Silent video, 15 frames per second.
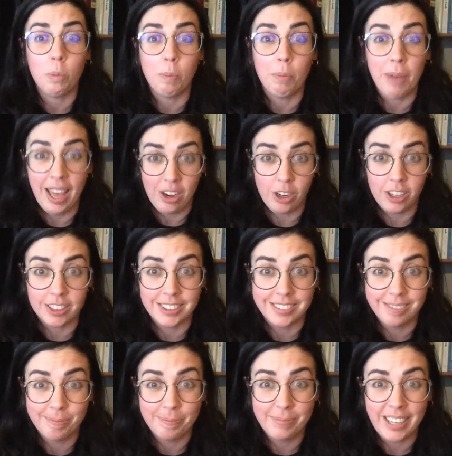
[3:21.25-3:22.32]
better
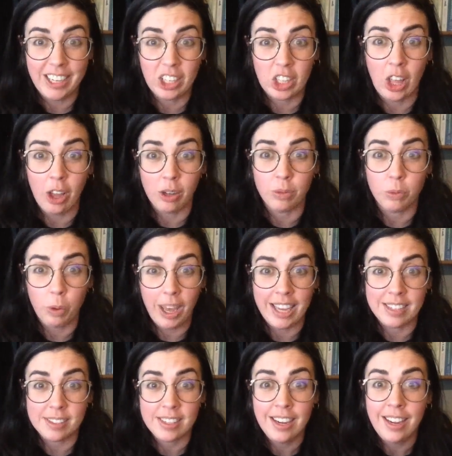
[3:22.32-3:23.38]
in a lot of ways.